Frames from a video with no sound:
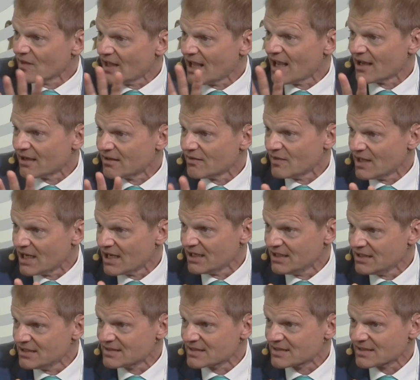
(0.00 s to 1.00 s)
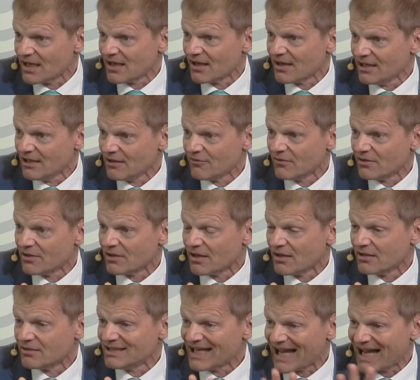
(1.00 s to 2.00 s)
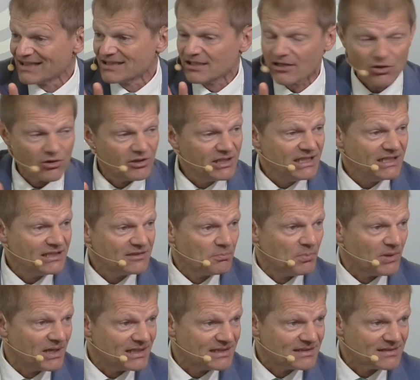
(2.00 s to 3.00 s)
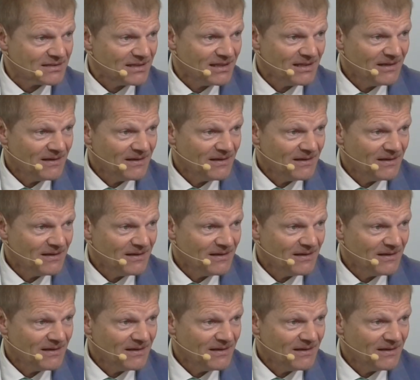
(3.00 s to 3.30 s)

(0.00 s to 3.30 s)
There is data on it, but